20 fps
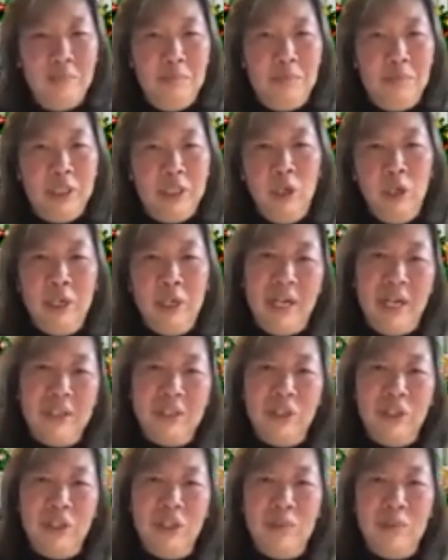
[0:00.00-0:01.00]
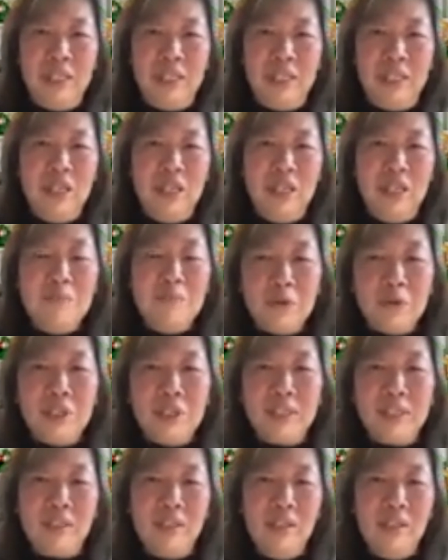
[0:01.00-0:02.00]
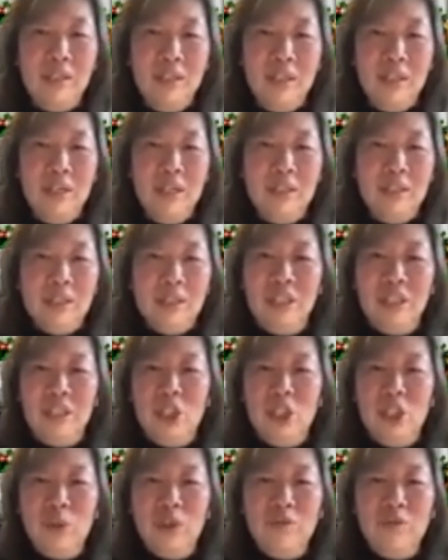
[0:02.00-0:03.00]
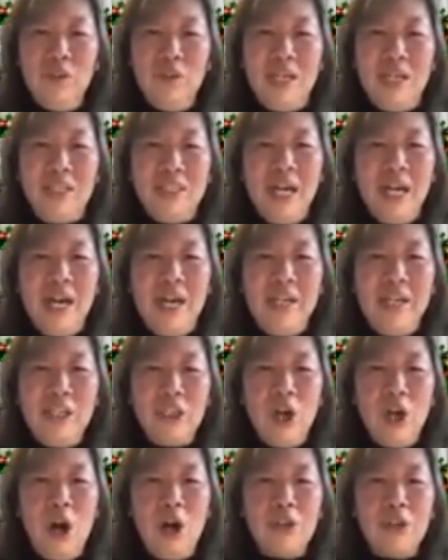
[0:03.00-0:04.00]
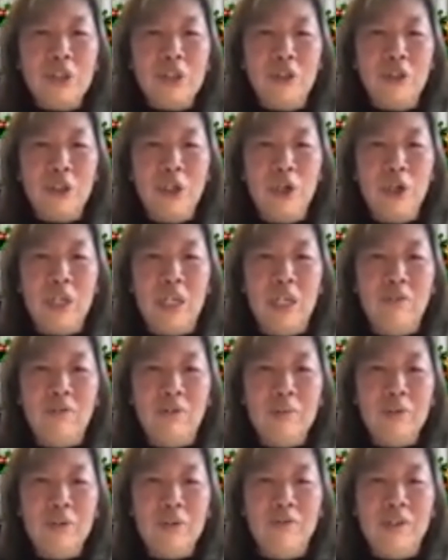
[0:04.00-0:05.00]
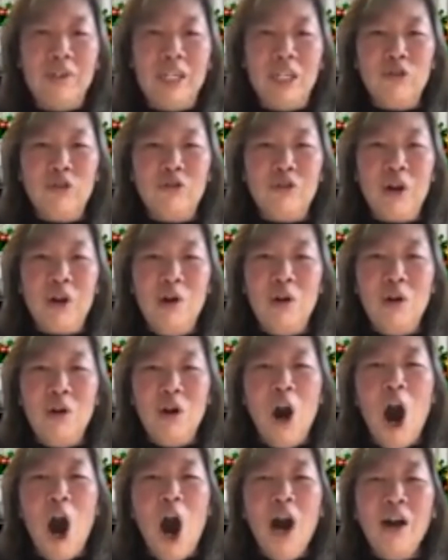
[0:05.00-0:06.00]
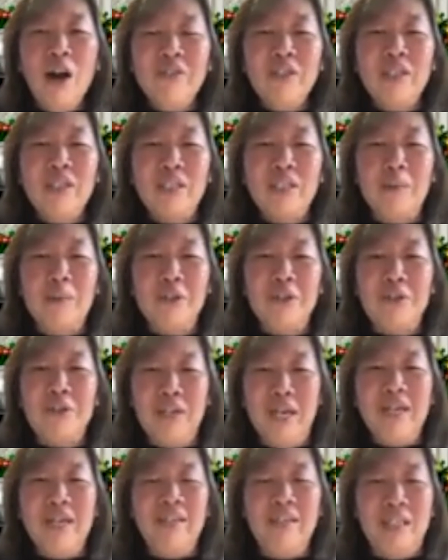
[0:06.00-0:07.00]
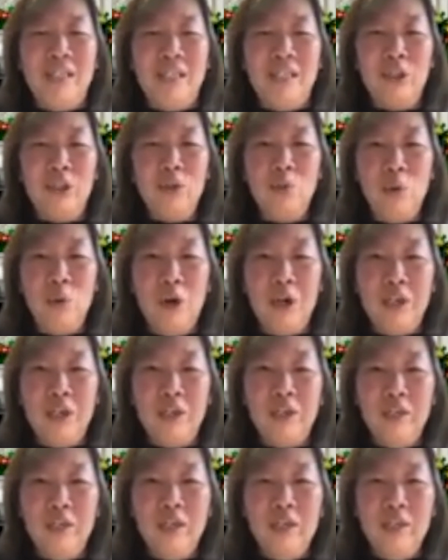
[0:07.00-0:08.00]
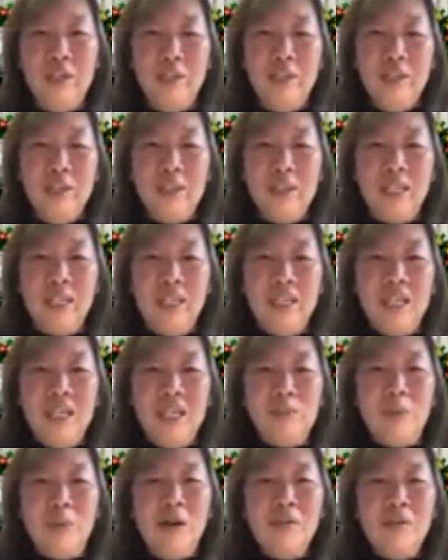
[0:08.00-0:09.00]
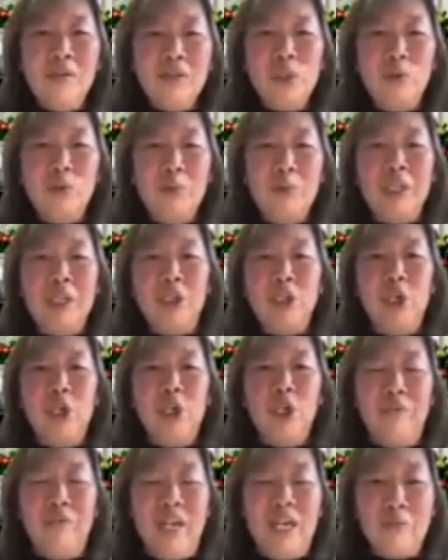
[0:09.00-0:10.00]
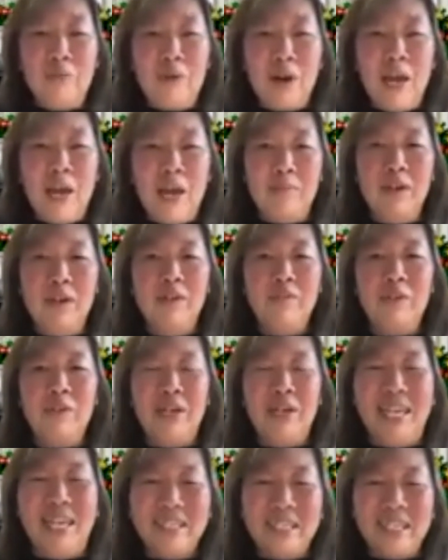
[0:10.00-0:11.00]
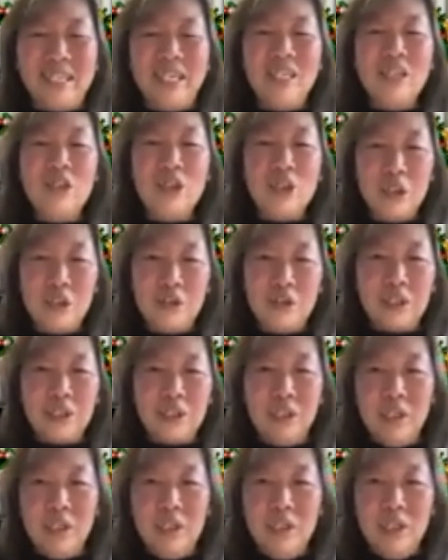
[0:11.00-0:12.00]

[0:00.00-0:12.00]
But the Lord answered him and said, "Hypocrites, Doesn't each one of you untie his ox or donkey from the feeding trough on the Sabbath and lead it to water? Satan has bound this woman, a daughter of Abraham, for 18 years.